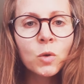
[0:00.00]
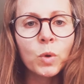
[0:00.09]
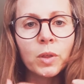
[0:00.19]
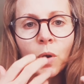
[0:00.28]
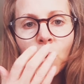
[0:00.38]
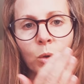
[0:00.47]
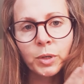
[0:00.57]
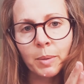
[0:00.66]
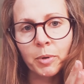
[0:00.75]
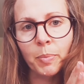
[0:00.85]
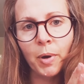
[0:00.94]
with a whole
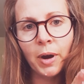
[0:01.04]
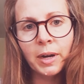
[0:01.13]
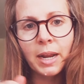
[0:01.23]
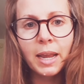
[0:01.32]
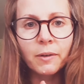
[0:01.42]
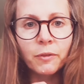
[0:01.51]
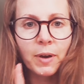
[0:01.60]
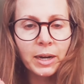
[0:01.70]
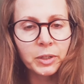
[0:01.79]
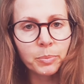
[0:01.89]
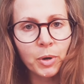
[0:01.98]
number part and a
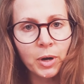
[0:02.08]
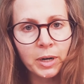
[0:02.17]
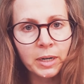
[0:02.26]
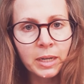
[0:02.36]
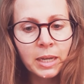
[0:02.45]
fraction part.